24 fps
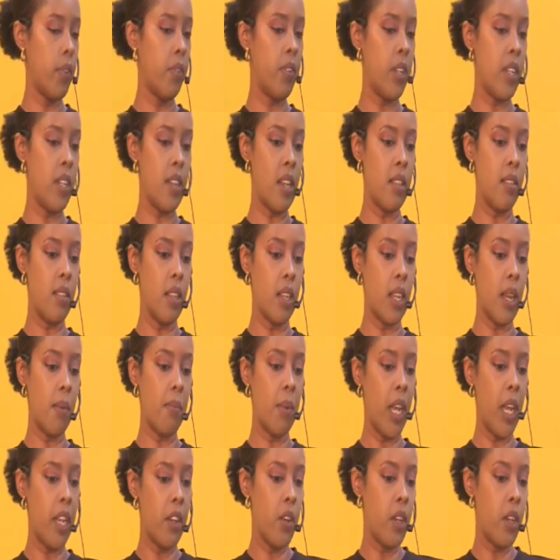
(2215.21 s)
Fantastic. I'm
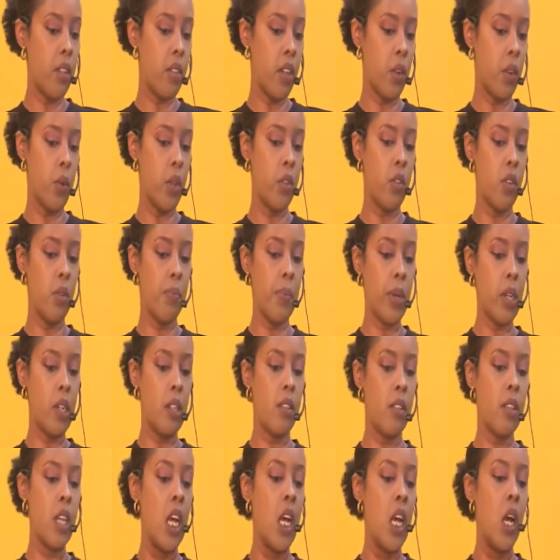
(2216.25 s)
glad you asked that question,
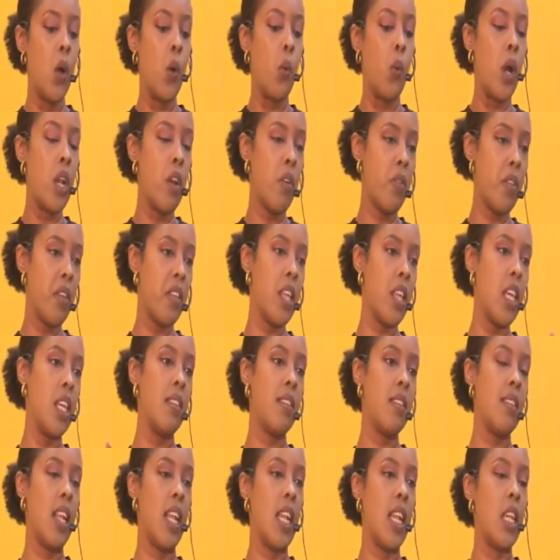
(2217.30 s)
because one of the
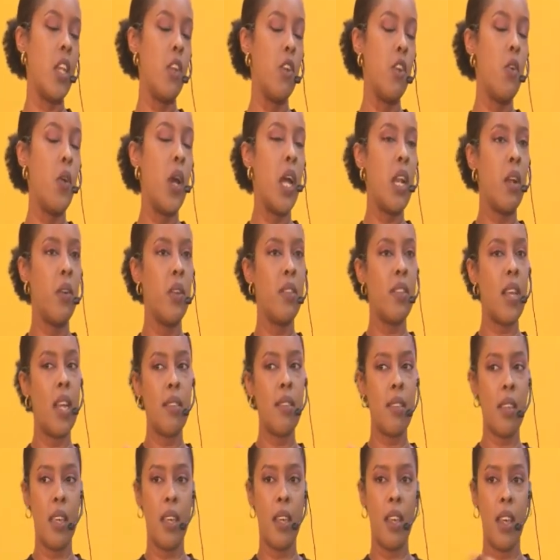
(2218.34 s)
things that, you know, and I was
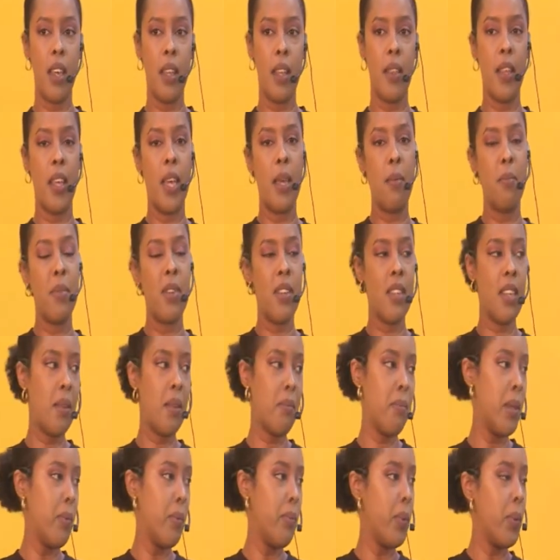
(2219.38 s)
asking the MTN
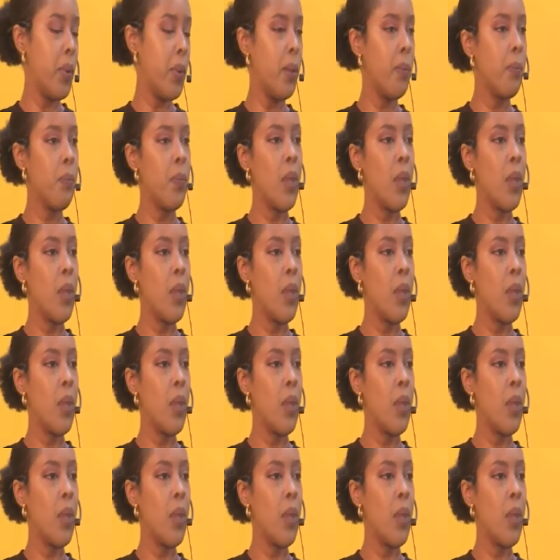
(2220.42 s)
people,